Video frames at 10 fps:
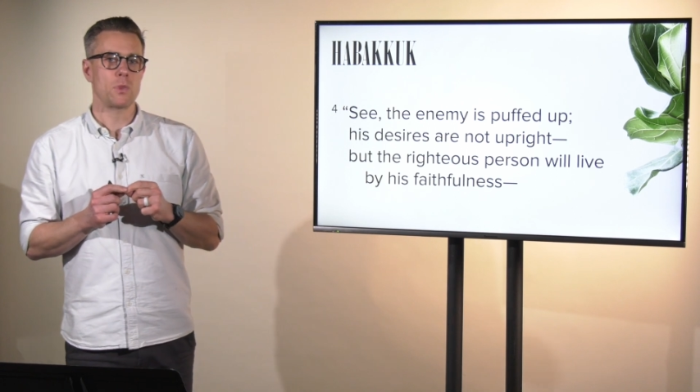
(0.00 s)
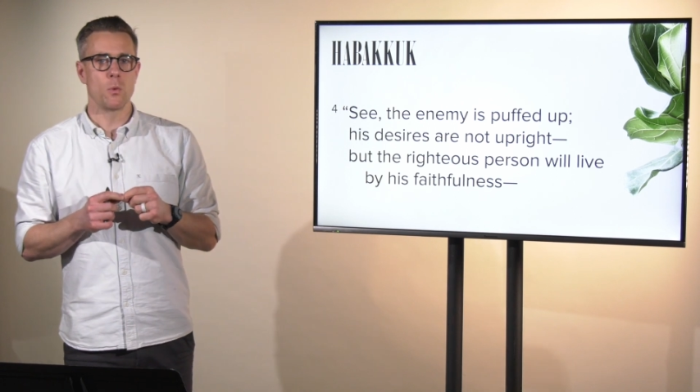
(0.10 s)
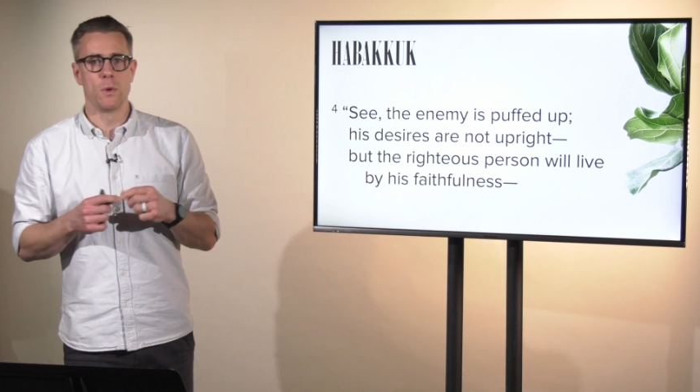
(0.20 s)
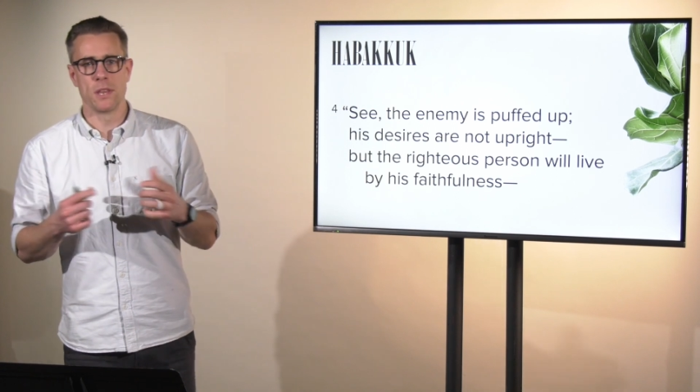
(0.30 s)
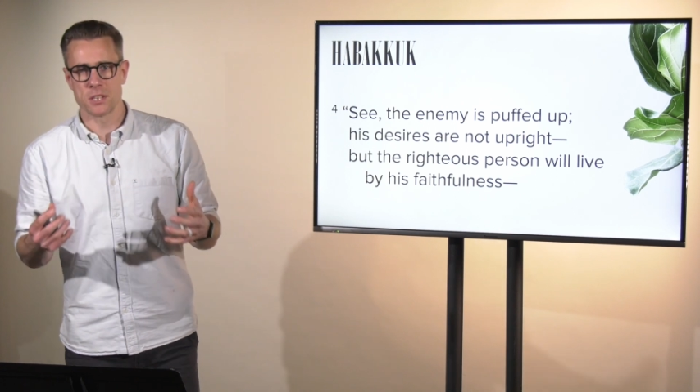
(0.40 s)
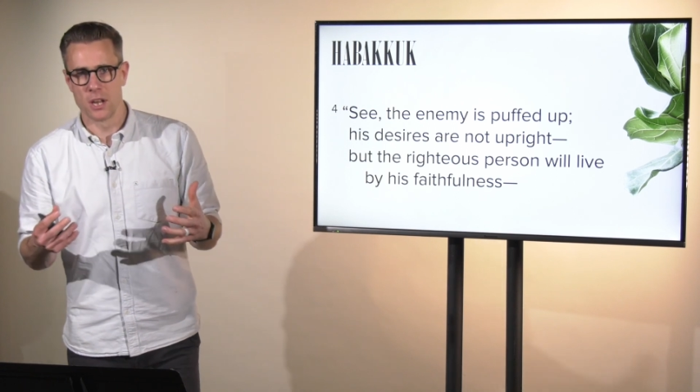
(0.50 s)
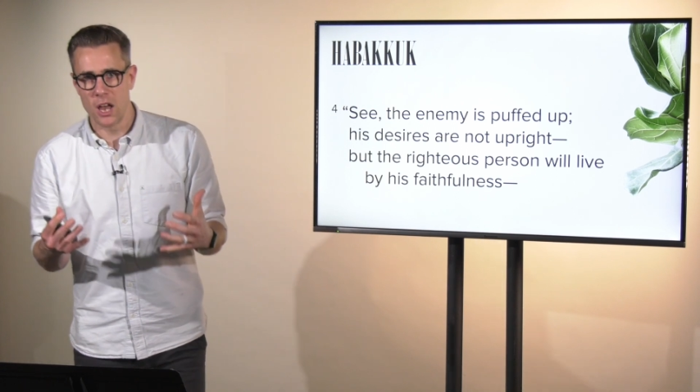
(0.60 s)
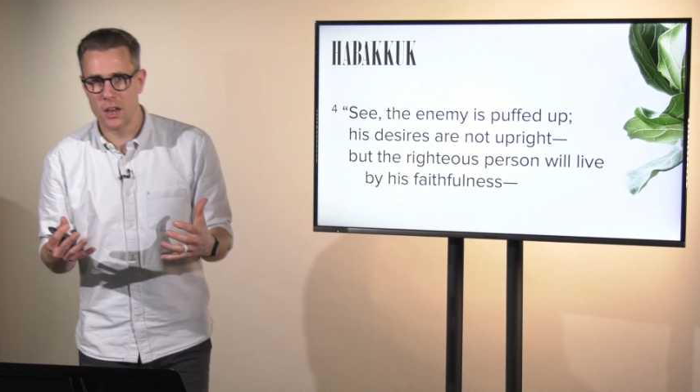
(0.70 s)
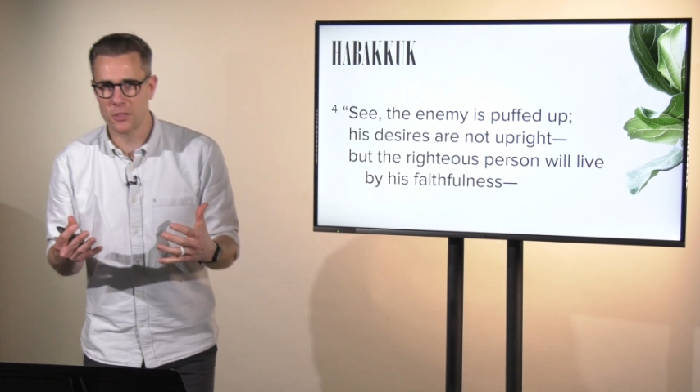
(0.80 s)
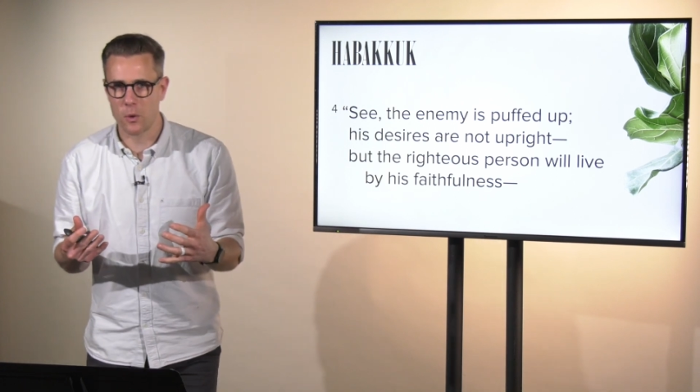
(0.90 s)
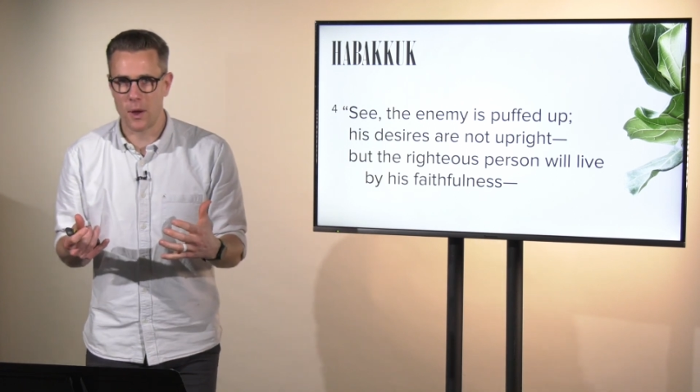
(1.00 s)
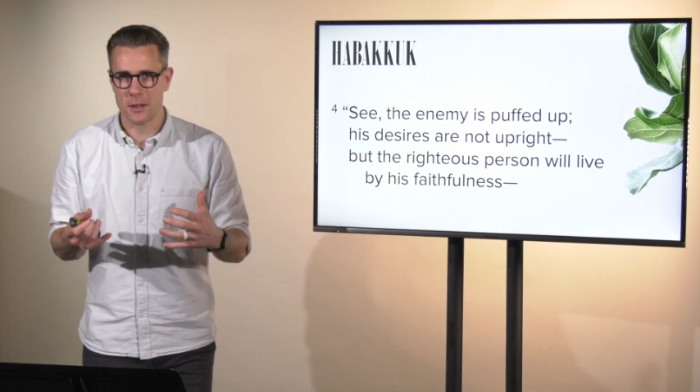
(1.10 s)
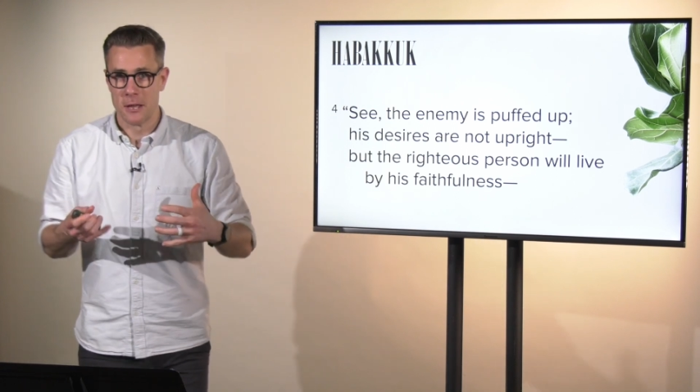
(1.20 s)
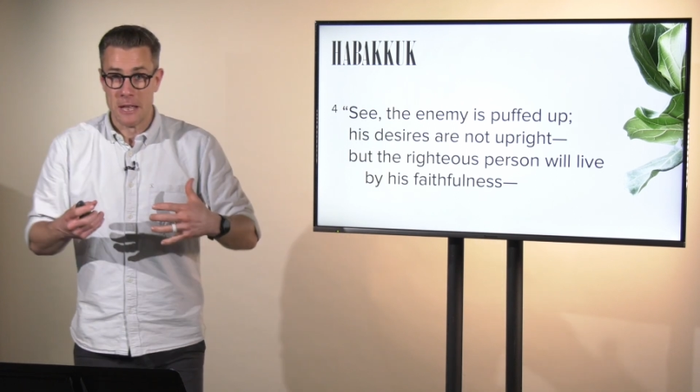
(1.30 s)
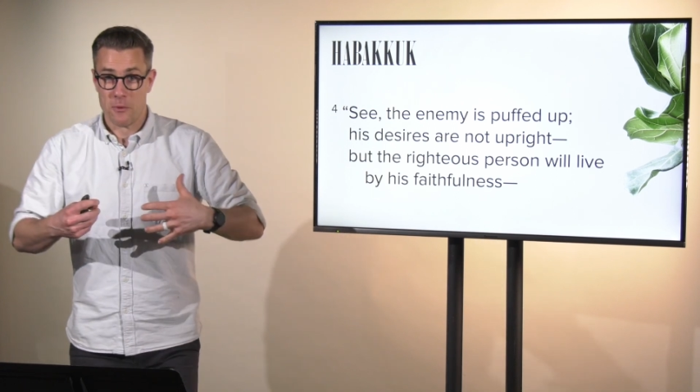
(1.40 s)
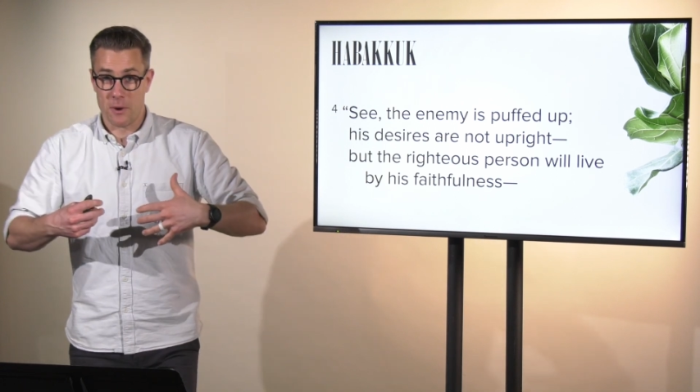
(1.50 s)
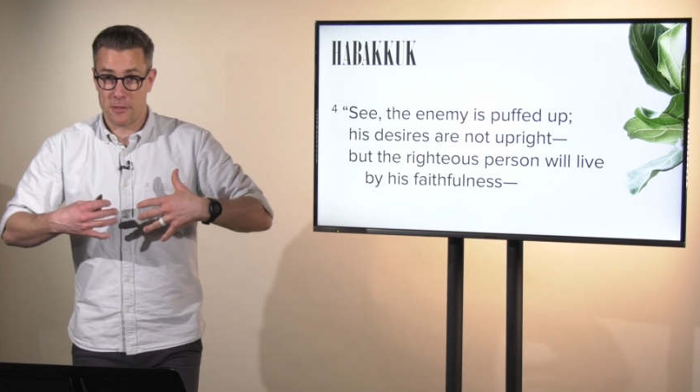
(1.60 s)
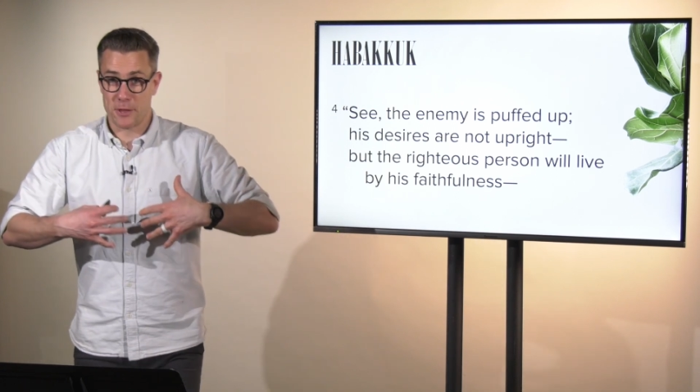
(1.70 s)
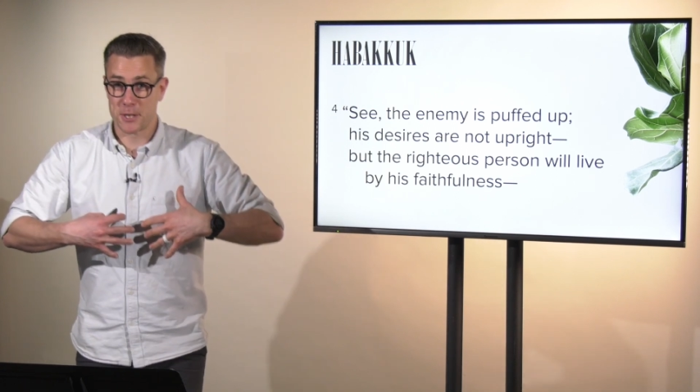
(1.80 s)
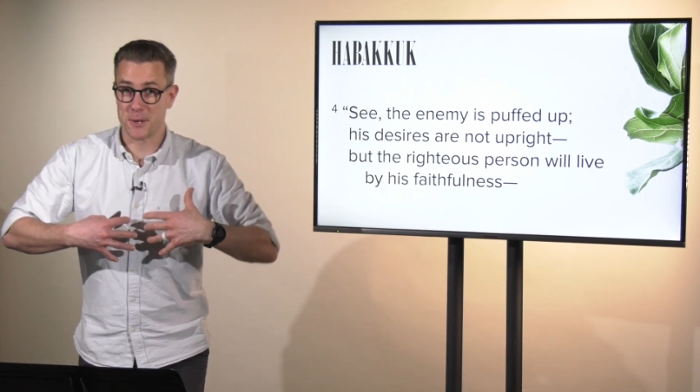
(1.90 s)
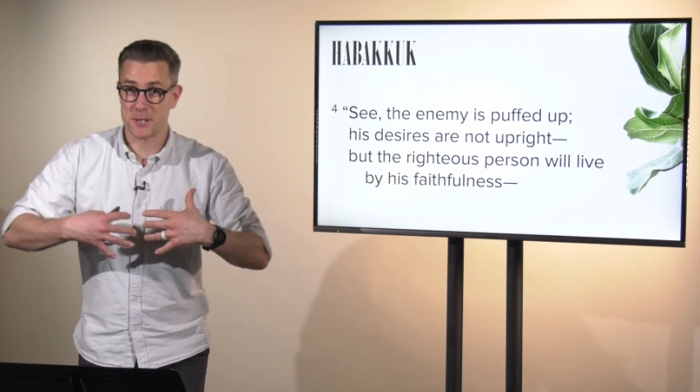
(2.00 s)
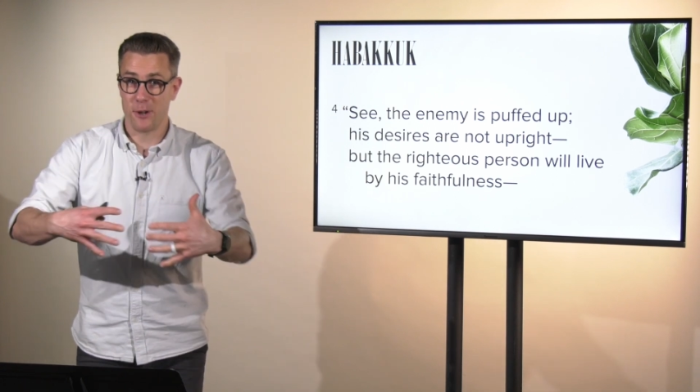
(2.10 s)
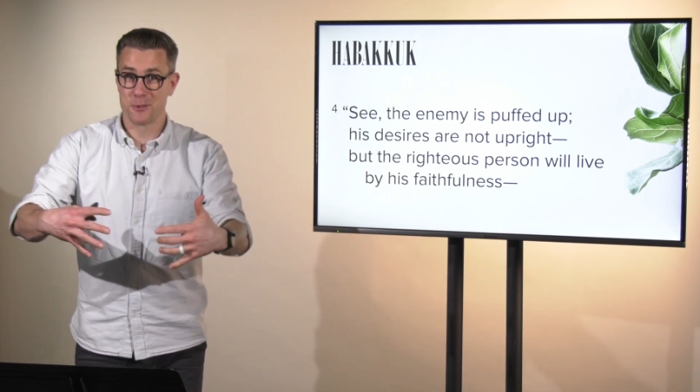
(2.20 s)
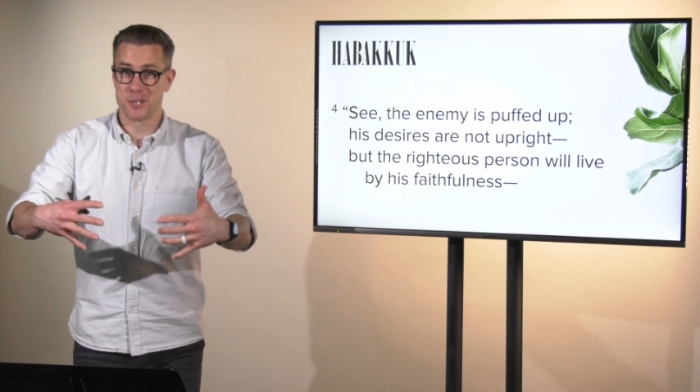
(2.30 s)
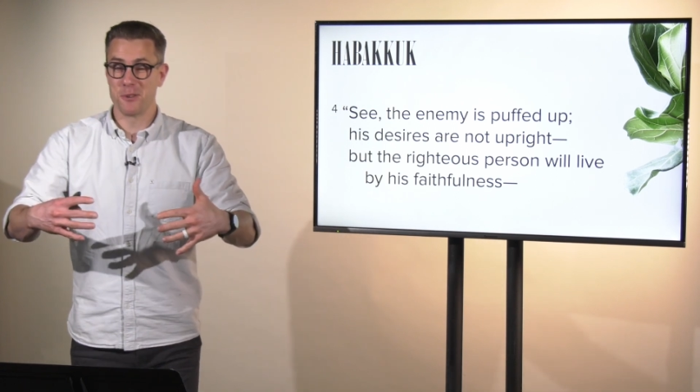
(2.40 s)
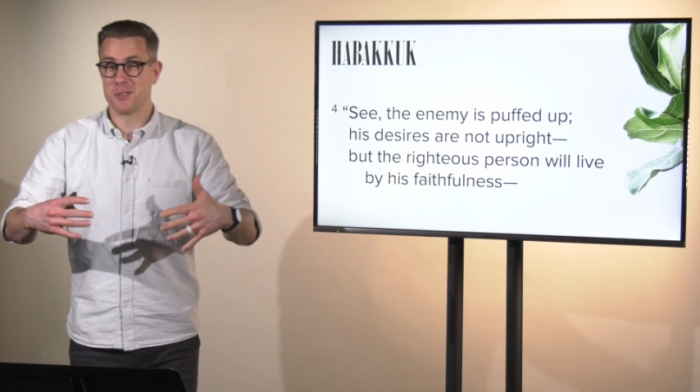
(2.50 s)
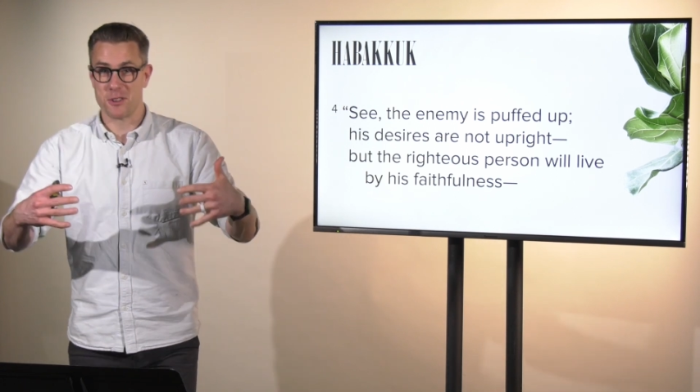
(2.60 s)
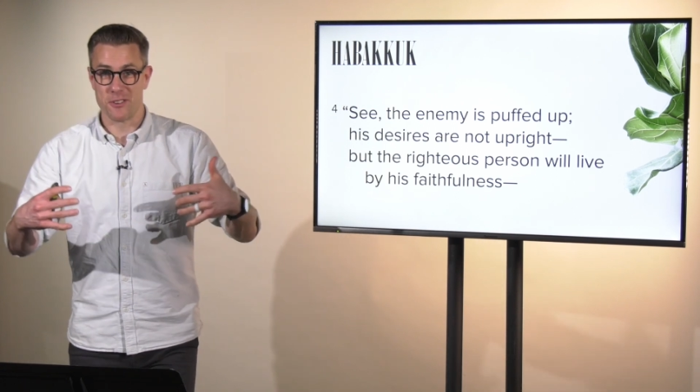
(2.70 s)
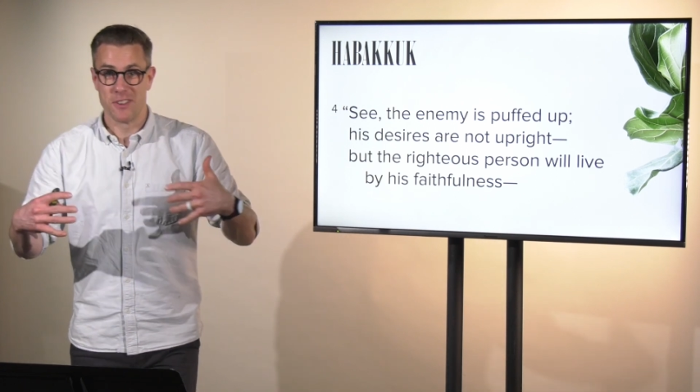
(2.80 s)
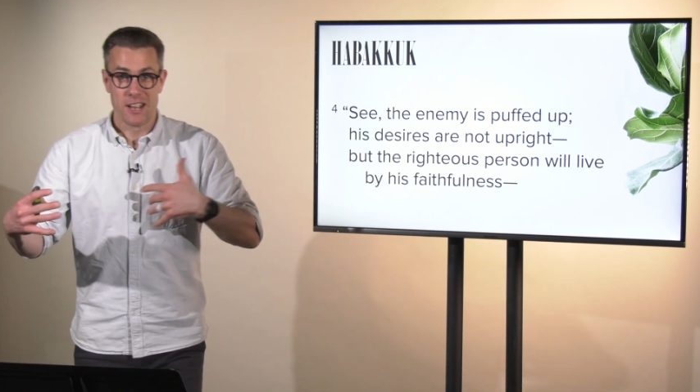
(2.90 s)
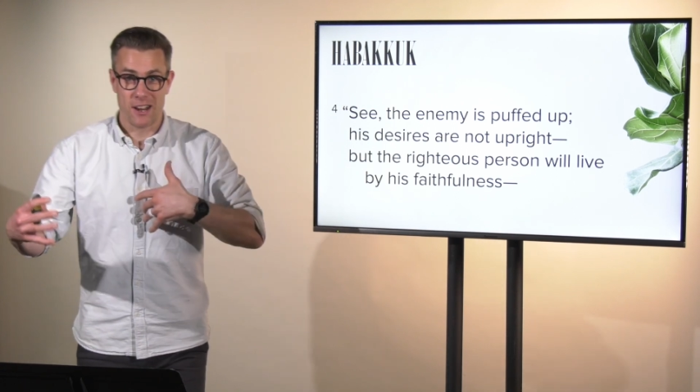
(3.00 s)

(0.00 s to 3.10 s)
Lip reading: When there's an earthquake, one of the things we're told to do is sort of